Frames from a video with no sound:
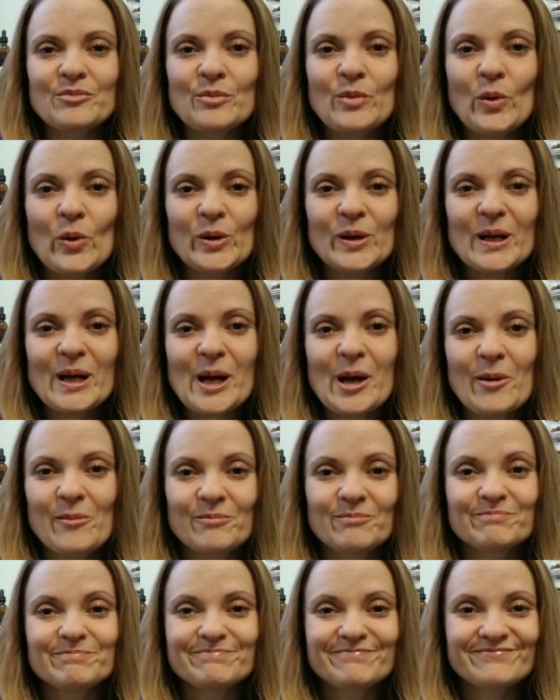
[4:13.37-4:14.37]
More to
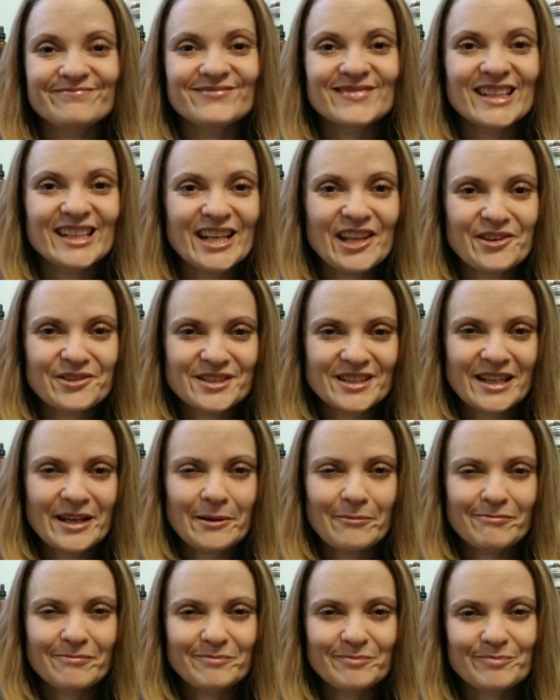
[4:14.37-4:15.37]
come another
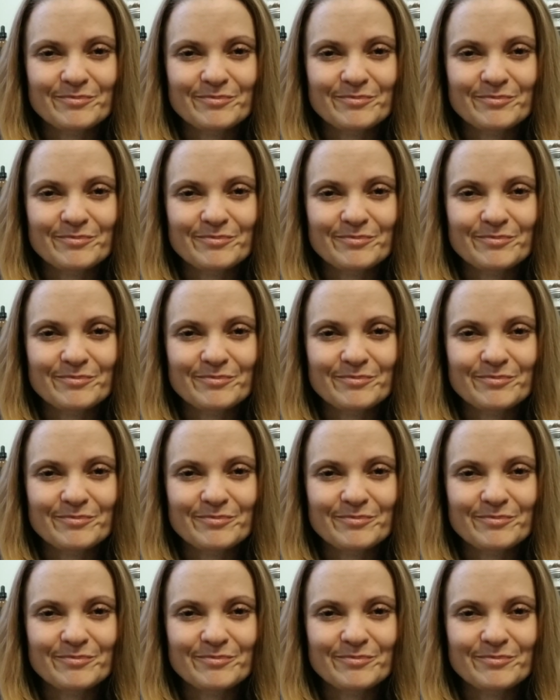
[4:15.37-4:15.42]
time.